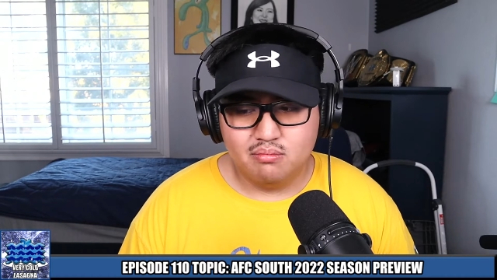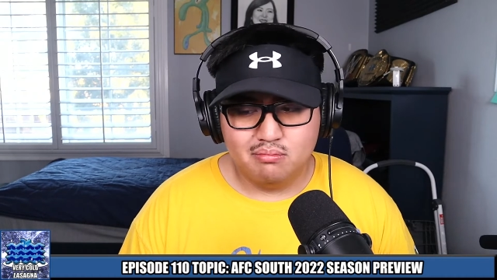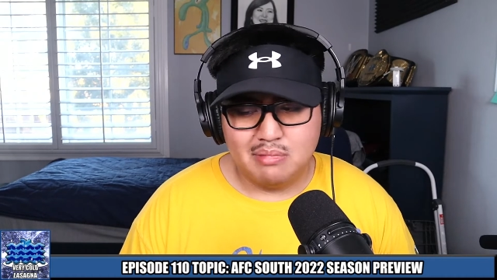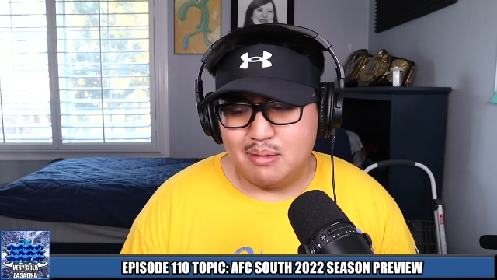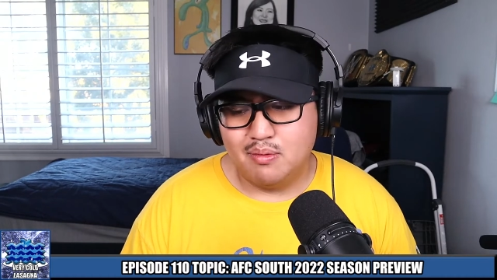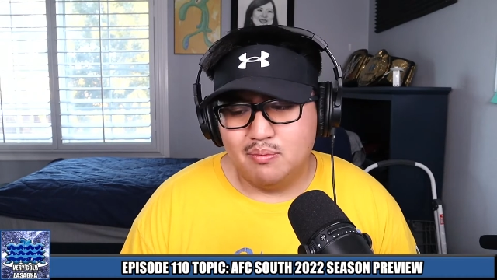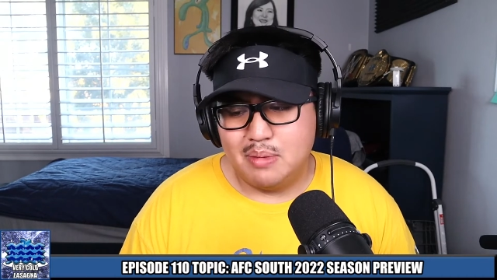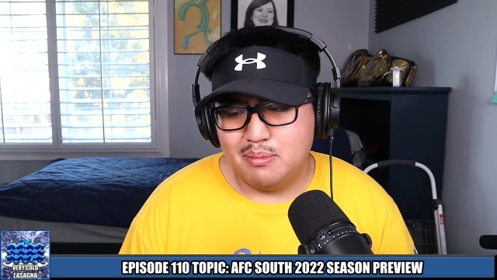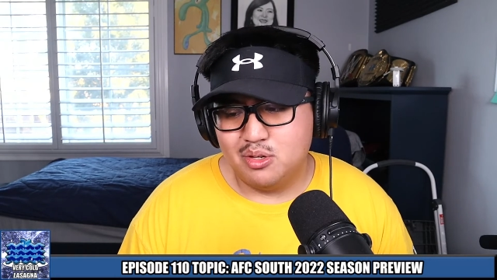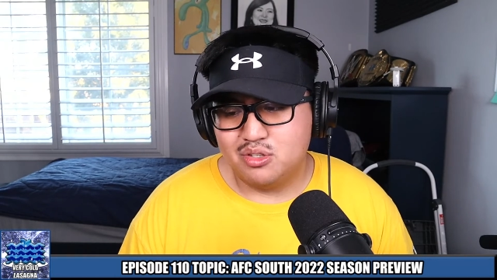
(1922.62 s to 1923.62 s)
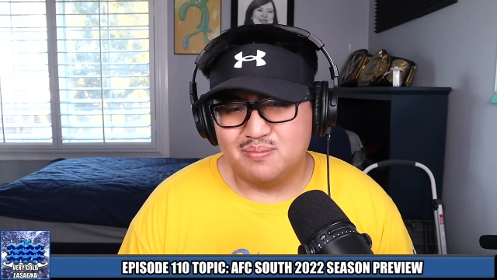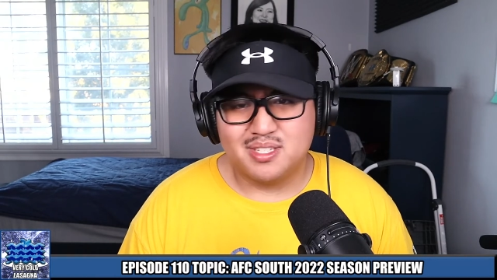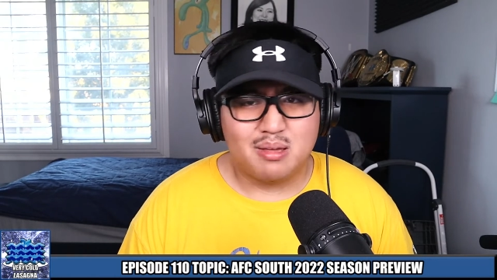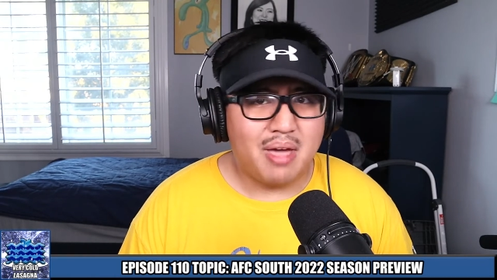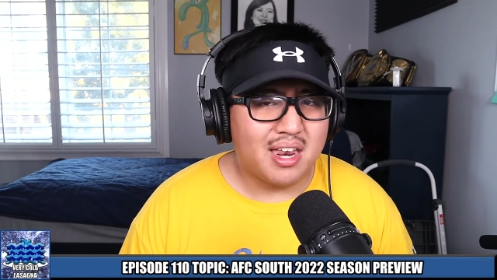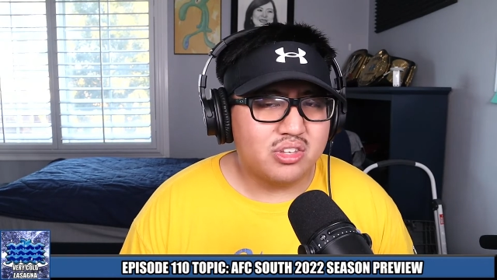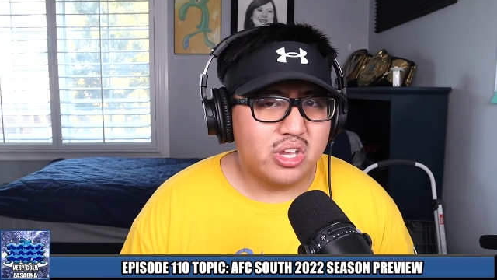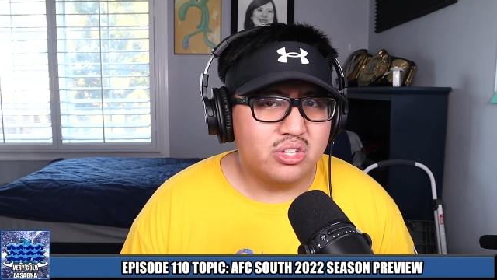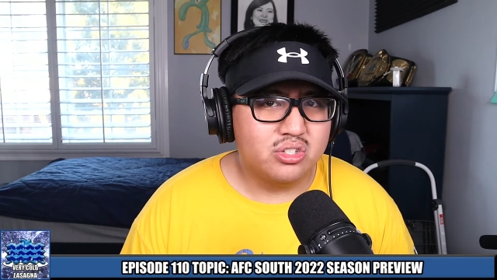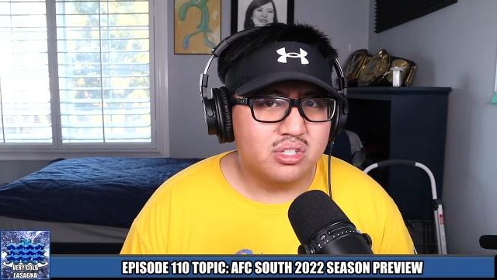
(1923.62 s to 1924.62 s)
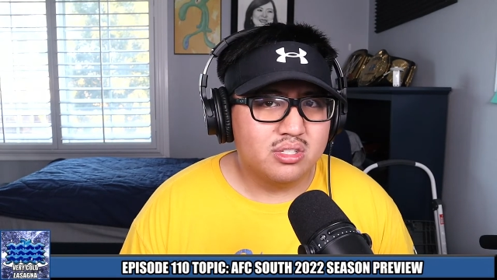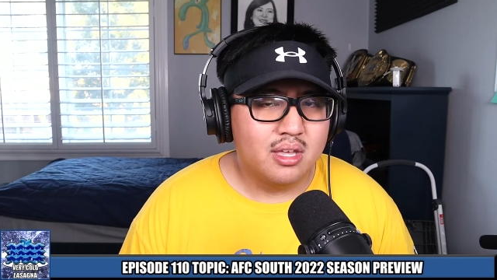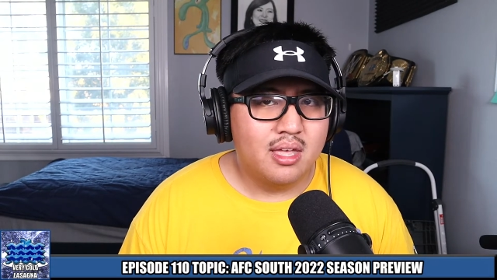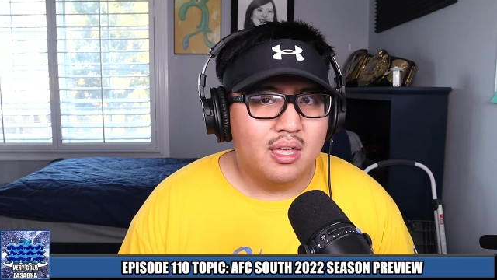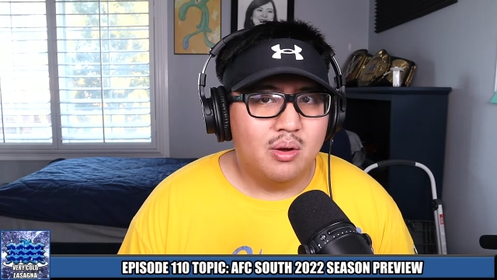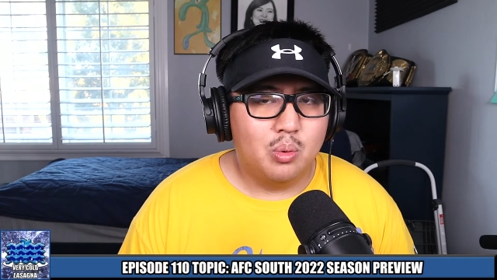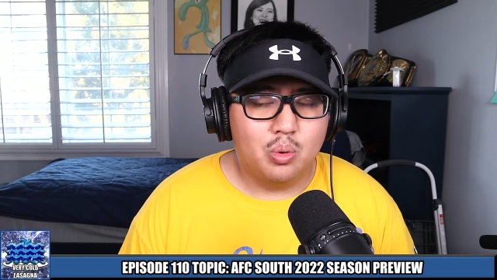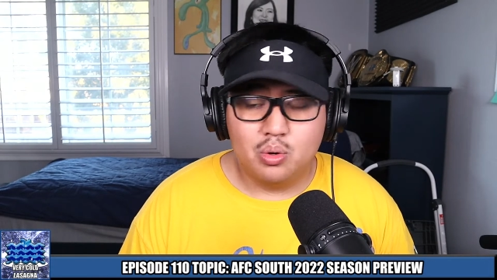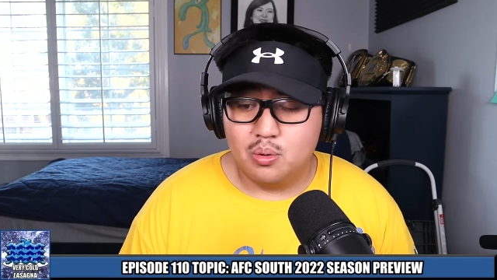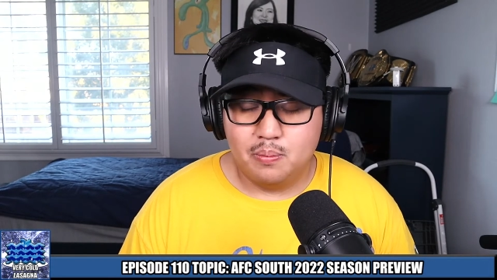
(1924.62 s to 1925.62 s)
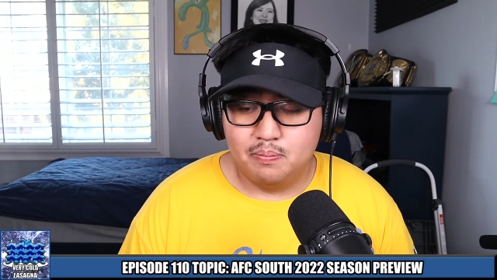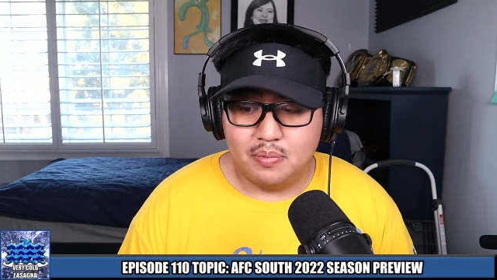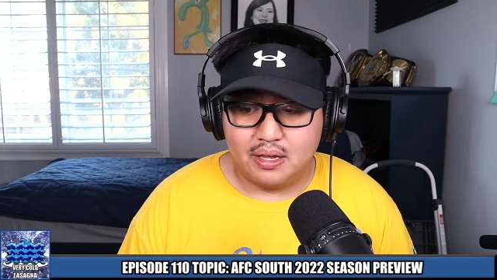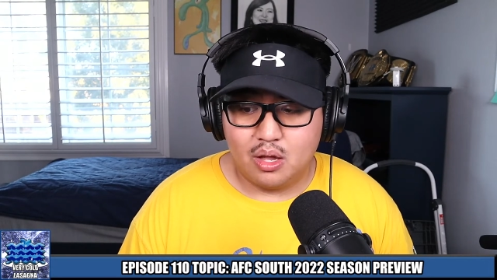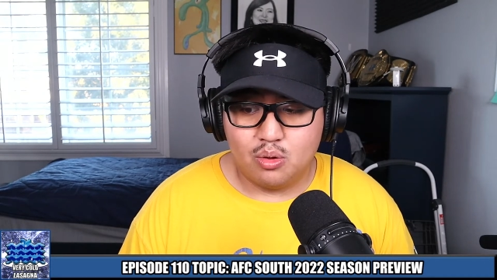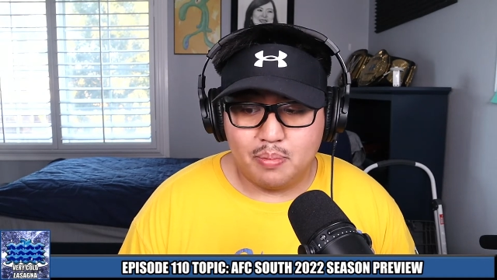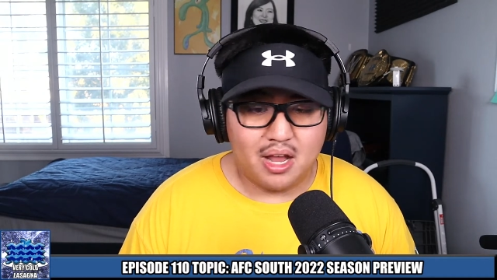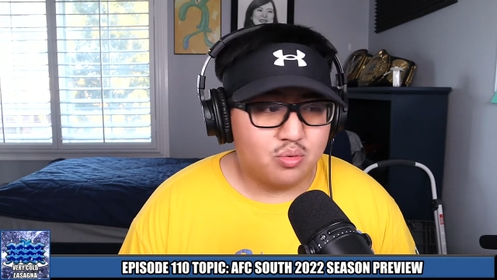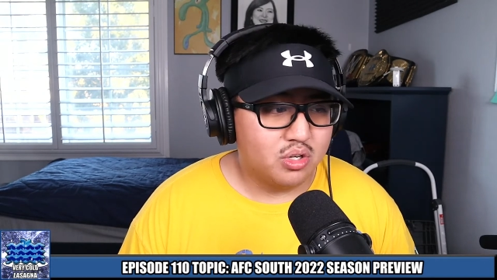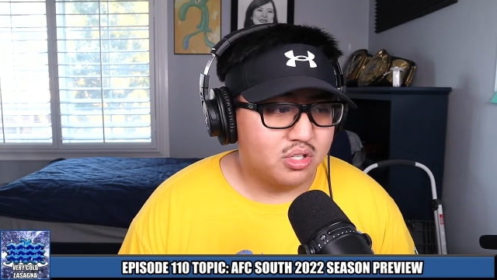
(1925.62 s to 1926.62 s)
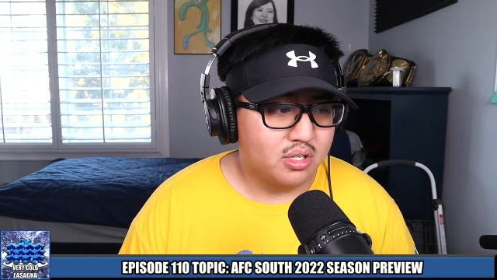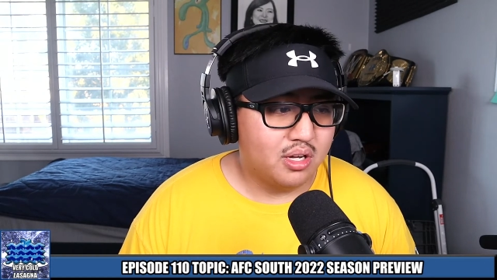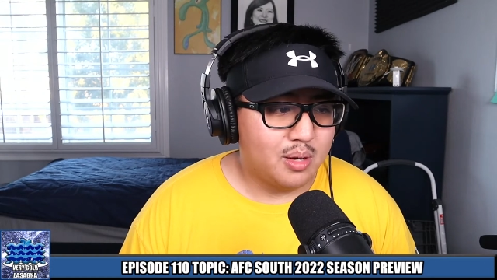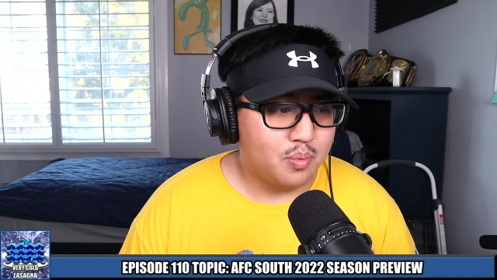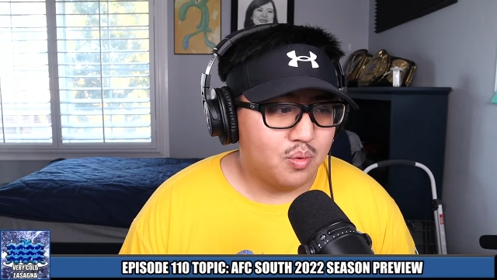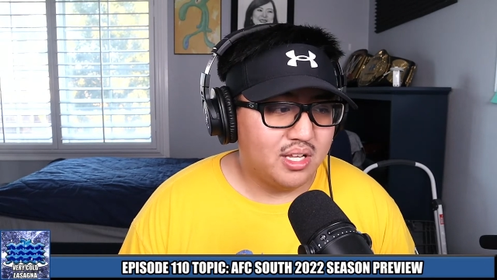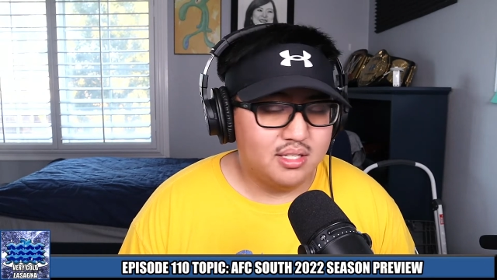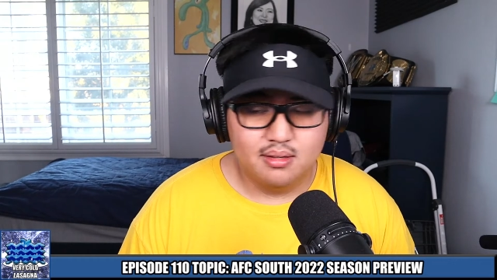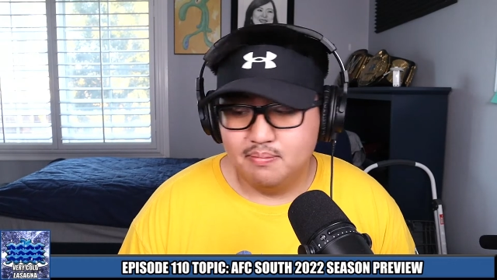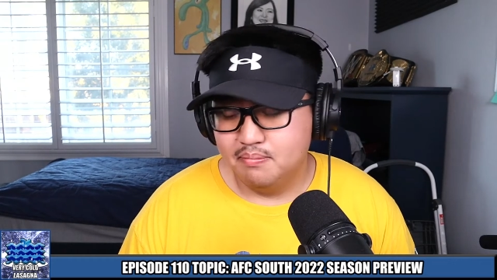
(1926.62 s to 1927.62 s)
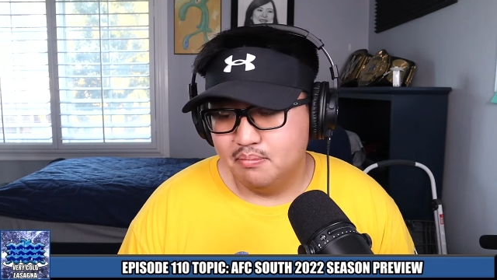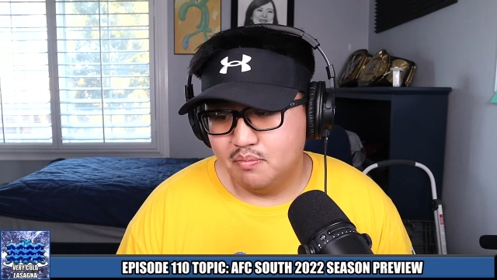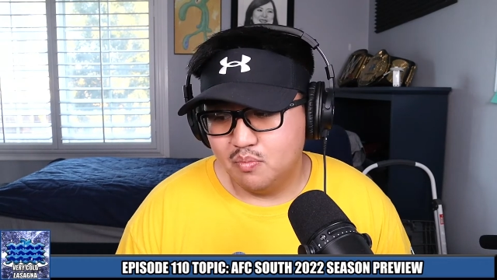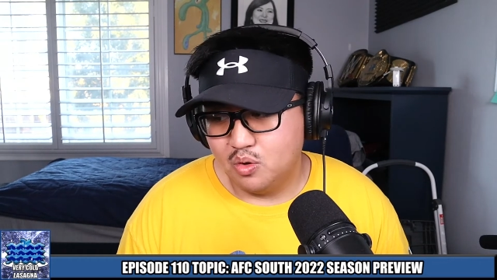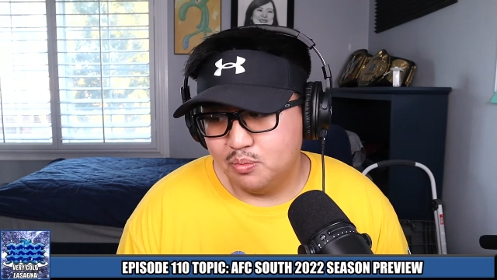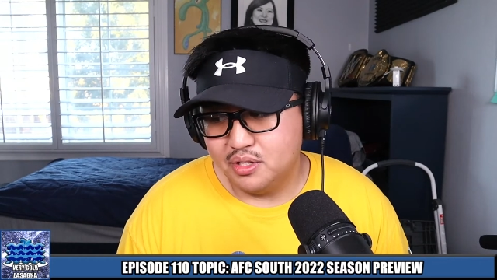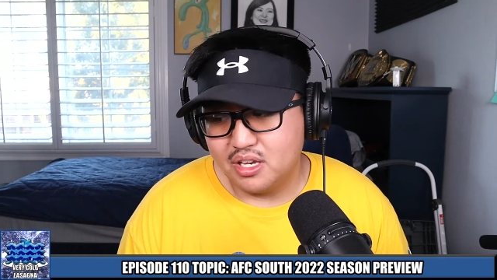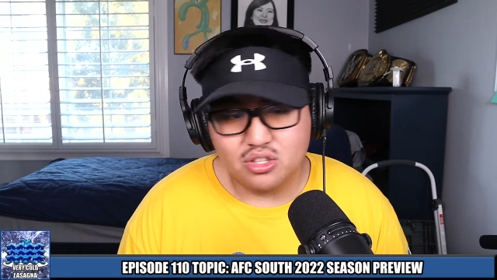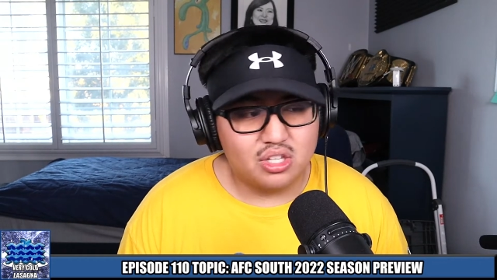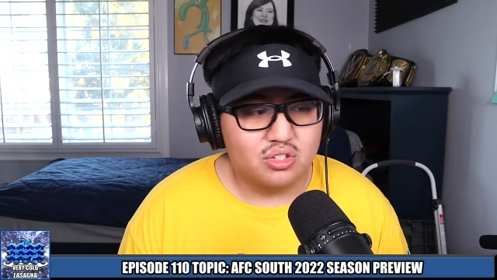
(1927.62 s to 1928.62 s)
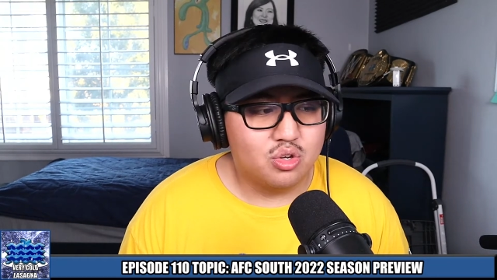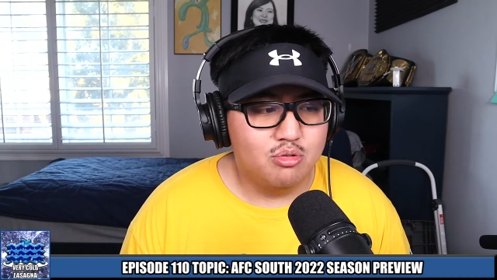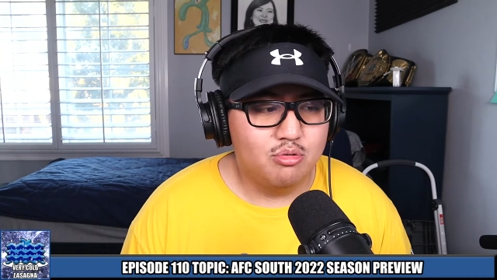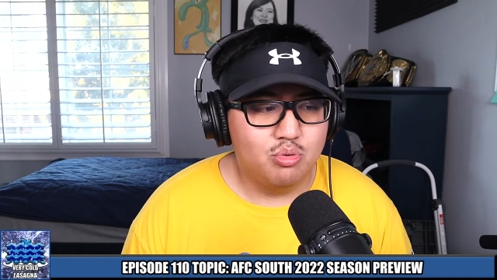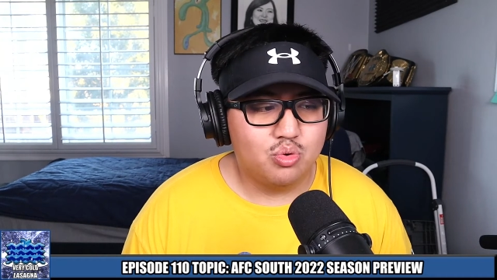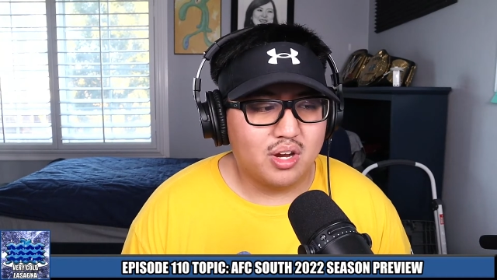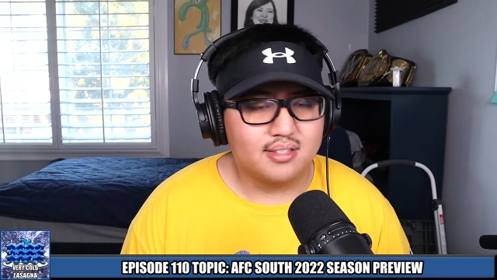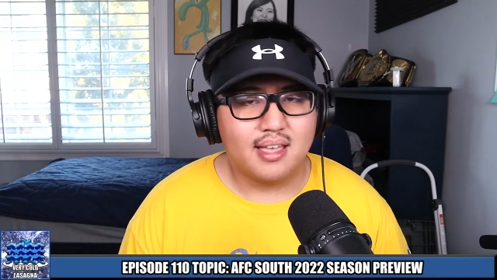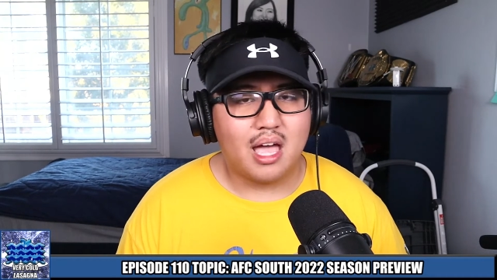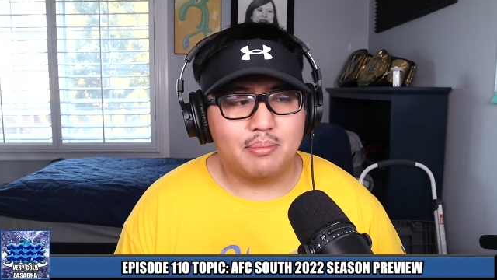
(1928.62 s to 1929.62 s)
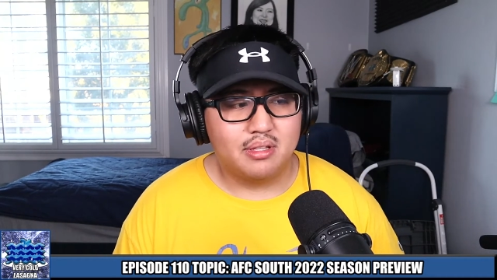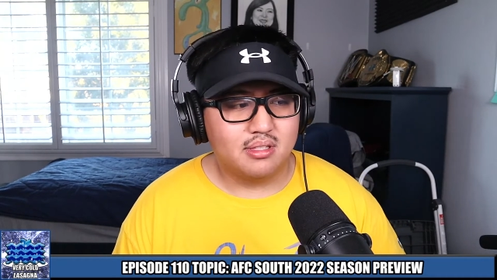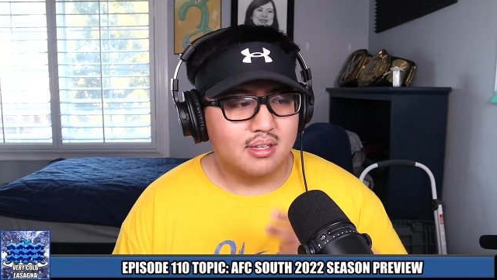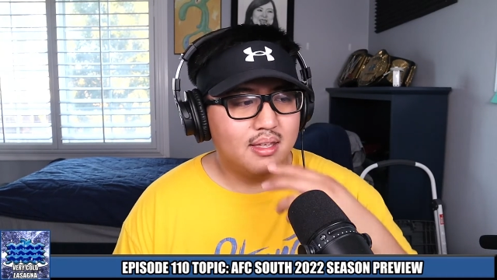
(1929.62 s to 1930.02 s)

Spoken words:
Maybe there's some schematic changes or like how the pass rush operates. Hopefully nothing too crazy happens.